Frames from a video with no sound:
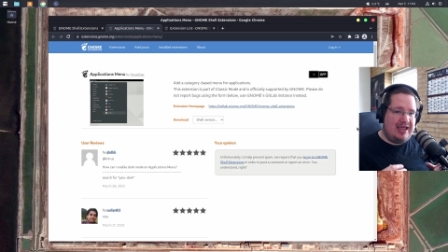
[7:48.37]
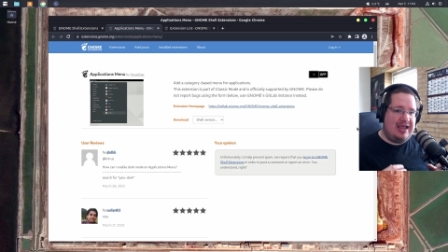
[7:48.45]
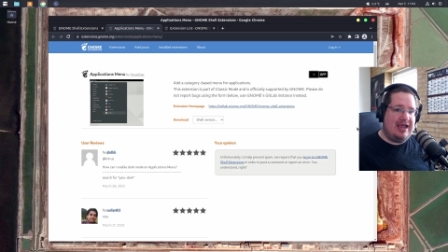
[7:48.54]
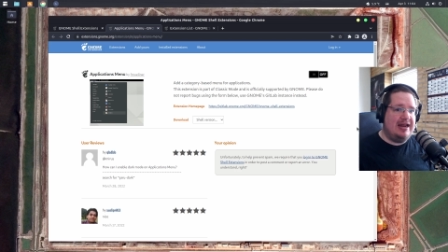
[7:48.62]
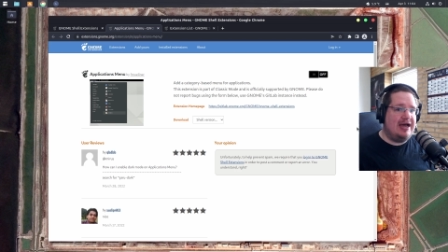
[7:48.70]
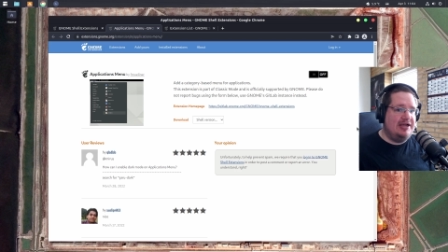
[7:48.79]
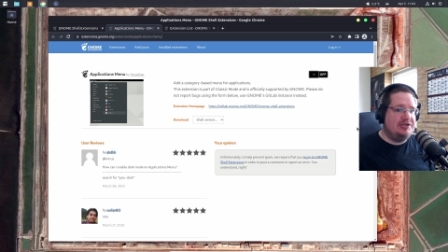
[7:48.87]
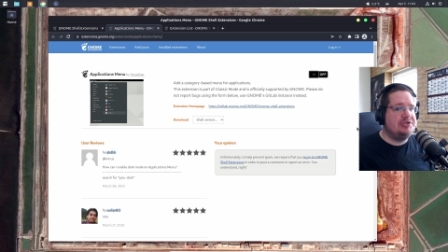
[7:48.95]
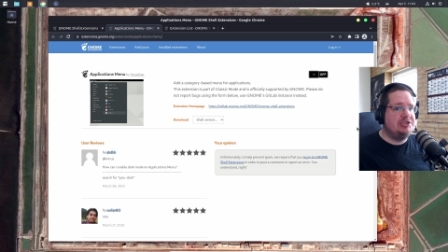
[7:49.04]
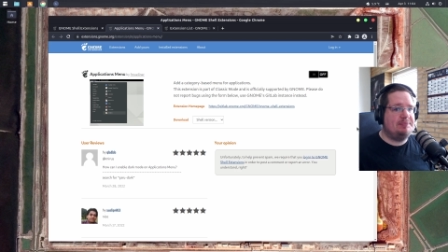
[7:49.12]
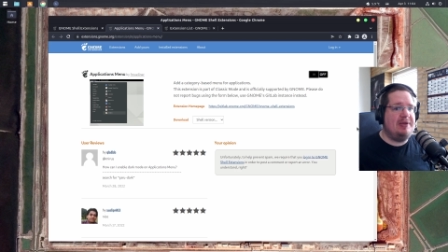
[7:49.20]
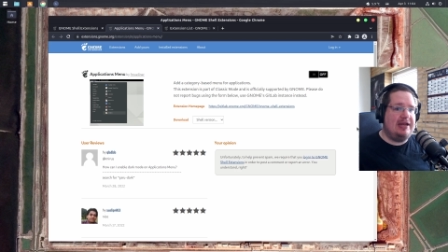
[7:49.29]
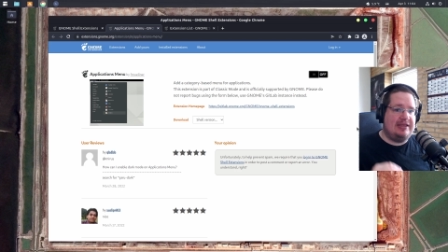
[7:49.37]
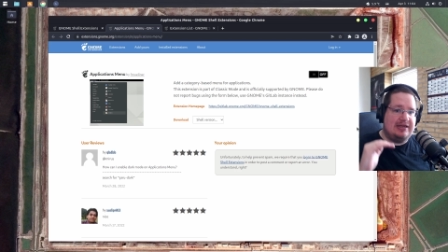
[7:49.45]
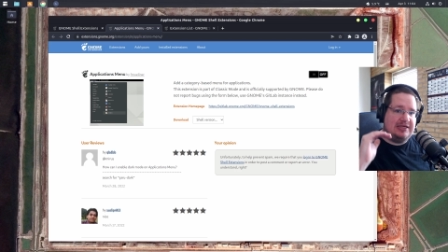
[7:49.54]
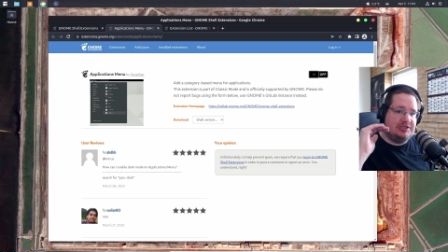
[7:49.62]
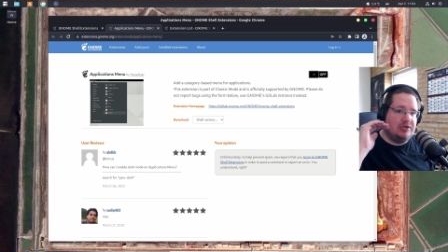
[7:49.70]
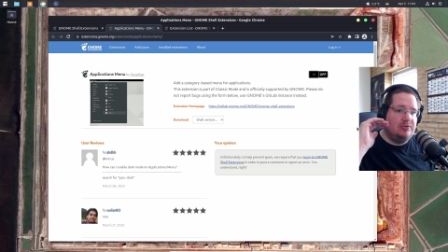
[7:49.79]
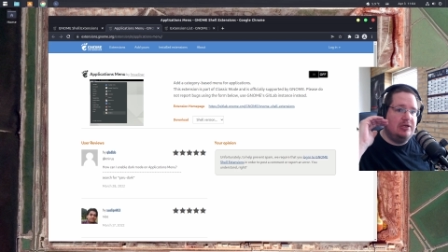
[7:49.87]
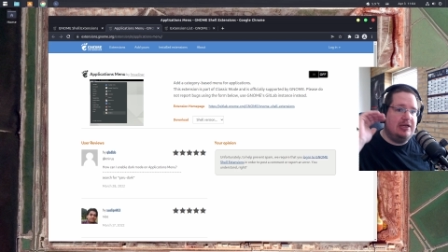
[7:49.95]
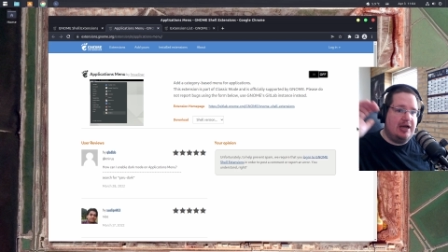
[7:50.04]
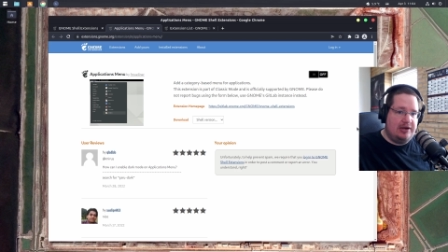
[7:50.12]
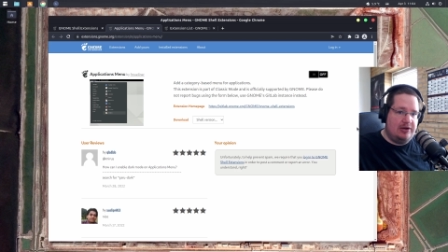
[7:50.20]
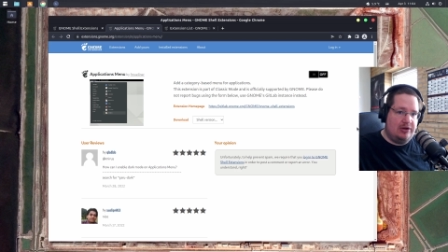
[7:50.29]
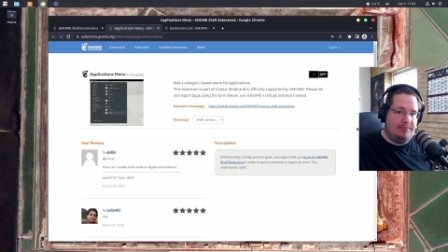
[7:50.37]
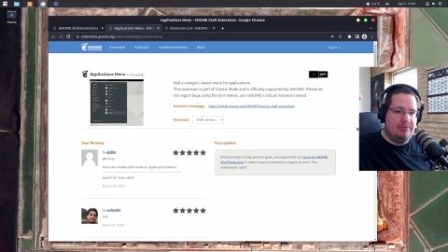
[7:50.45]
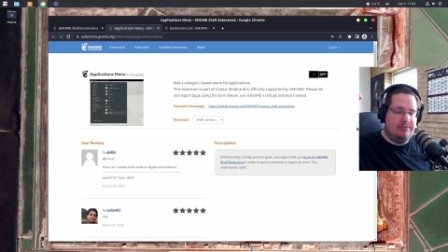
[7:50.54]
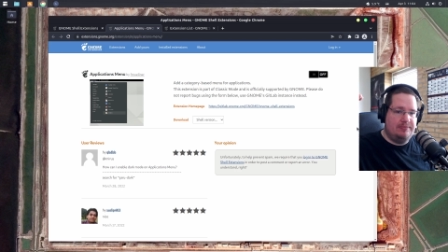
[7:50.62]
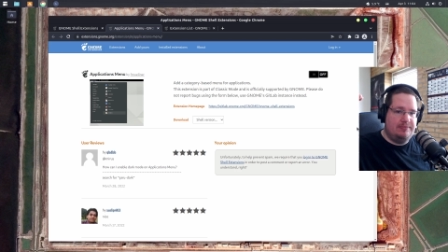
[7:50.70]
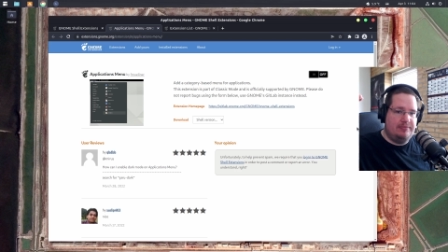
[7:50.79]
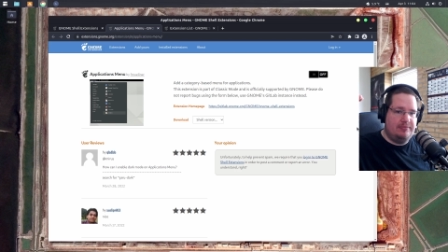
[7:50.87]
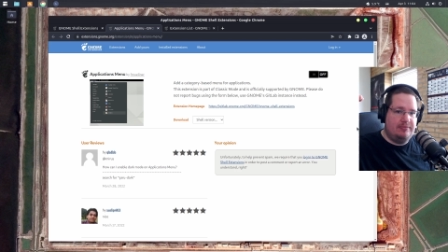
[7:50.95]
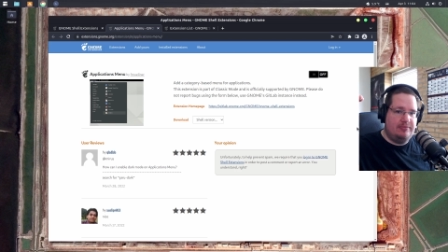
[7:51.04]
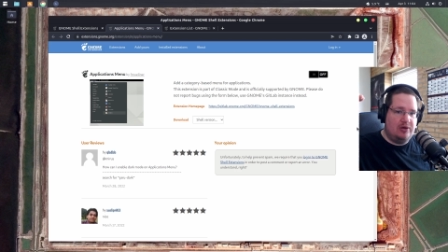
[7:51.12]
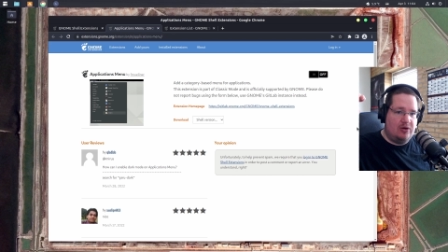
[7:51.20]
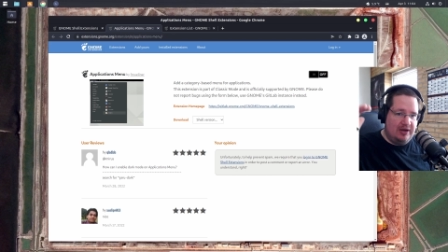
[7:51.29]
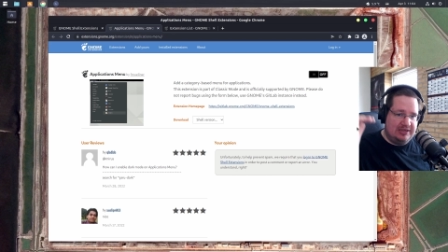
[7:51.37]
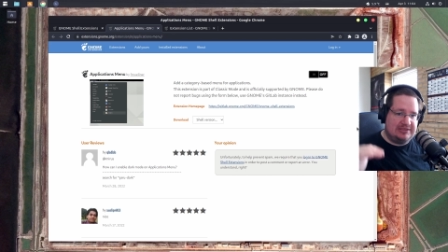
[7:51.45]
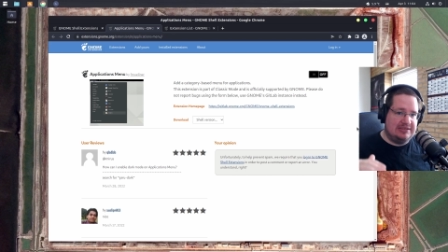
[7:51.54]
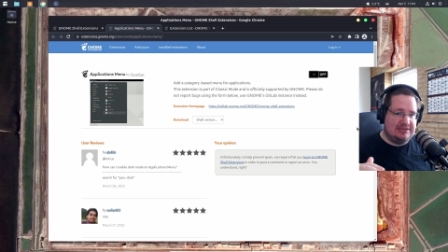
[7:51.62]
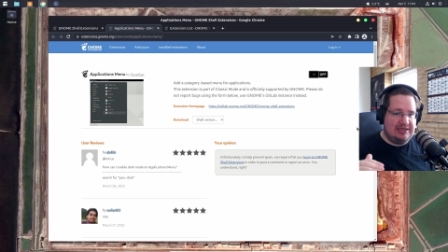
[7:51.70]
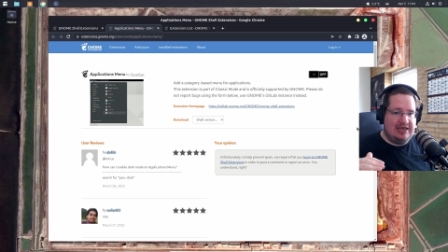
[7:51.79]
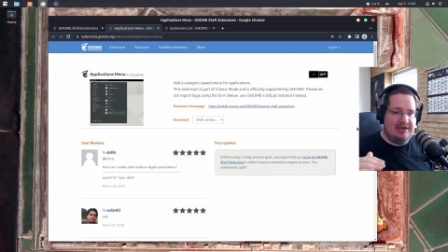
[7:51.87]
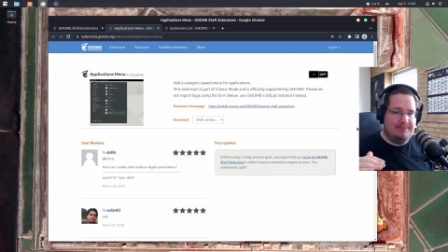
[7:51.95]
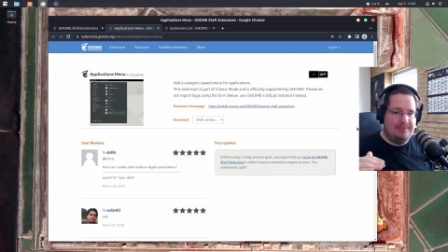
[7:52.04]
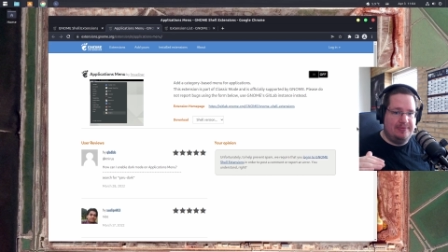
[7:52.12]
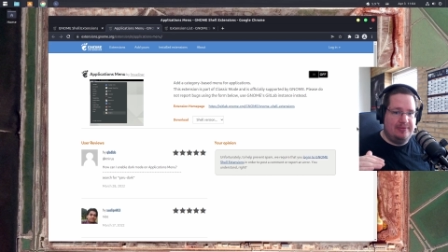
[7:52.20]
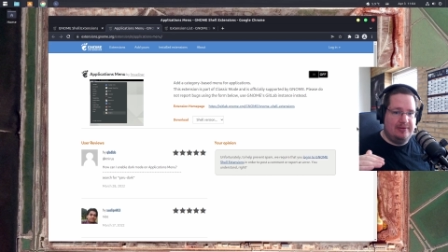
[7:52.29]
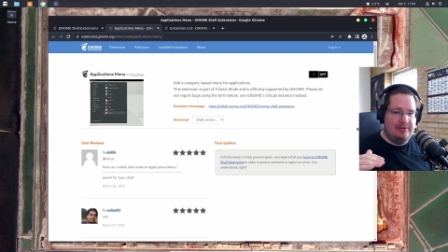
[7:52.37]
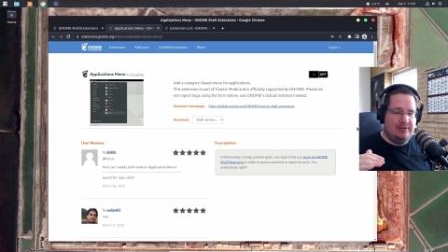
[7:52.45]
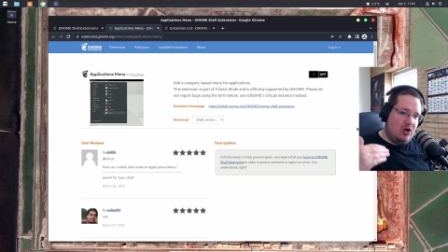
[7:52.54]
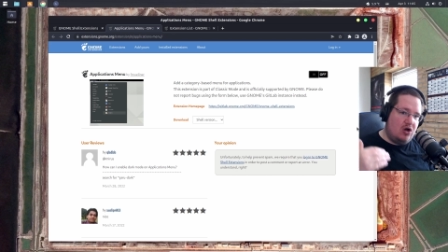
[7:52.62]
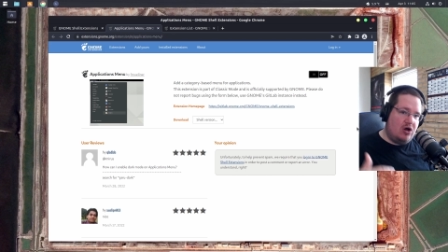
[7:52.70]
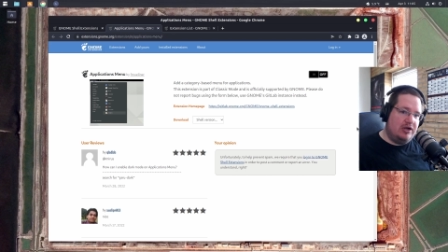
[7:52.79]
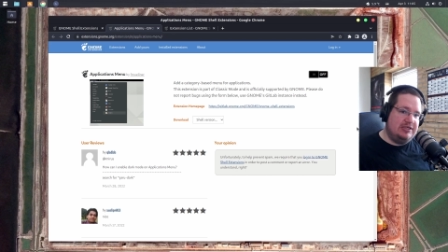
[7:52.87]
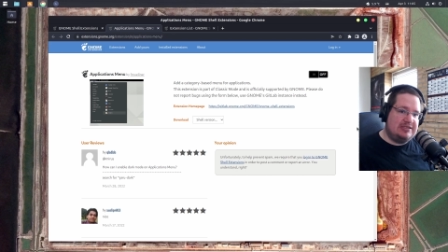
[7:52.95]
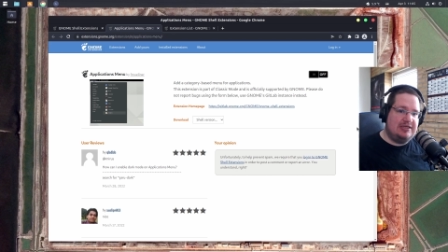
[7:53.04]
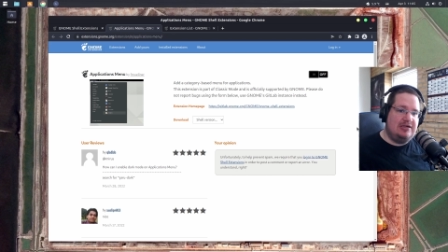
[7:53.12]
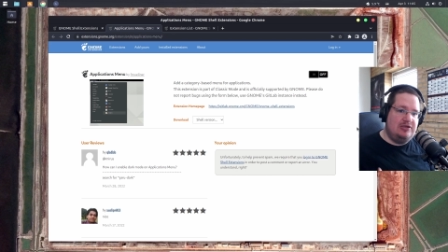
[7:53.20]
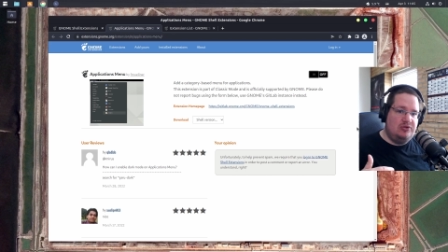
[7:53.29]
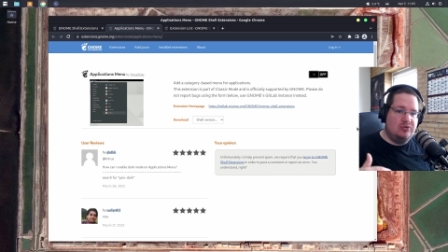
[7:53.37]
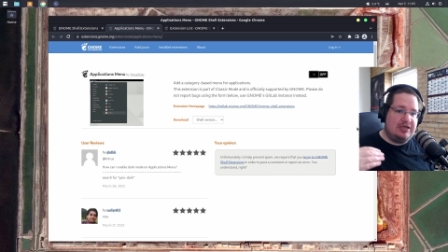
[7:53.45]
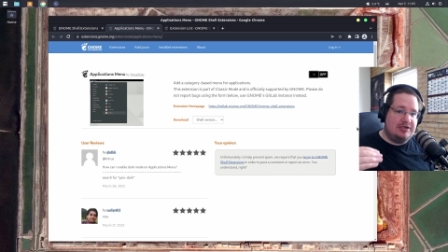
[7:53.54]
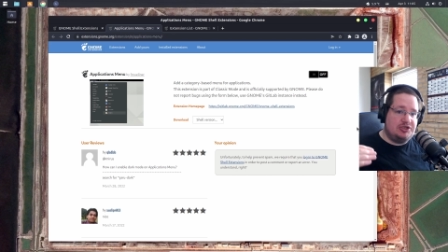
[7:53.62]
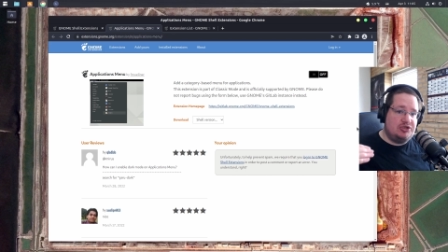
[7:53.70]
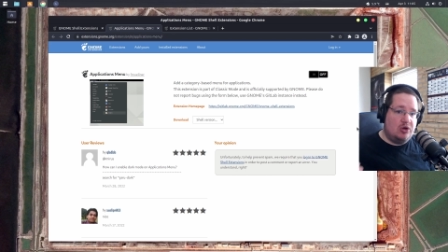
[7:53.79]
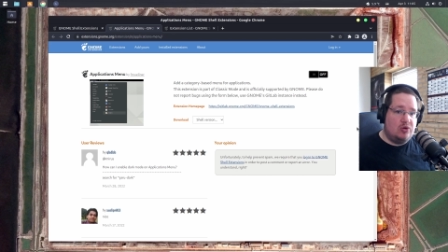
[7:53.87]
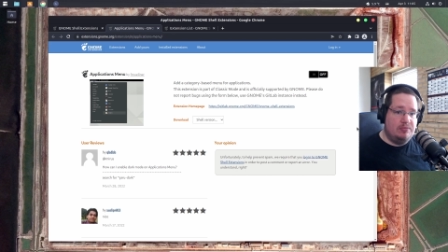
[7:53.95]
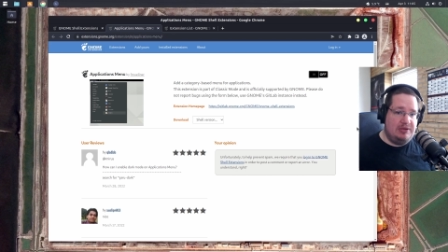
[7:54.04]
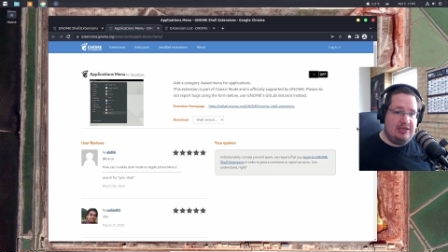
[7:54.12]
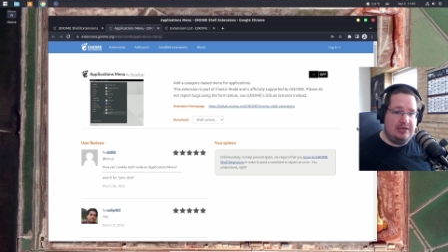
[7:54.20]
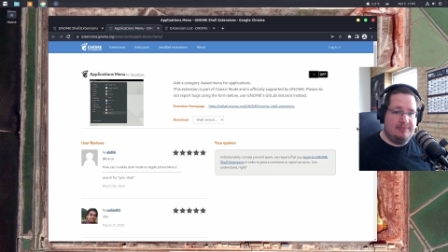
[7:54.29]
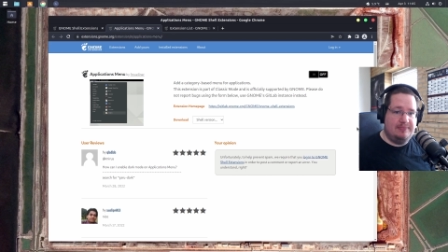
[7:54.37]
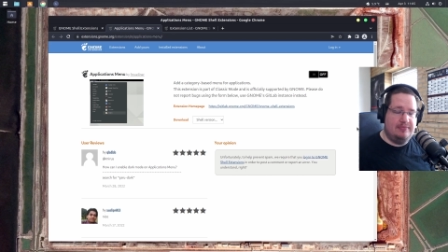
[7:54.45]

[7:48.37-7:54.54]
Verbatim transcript: And I suspect that has only gone up, or it's the same. Until you can show me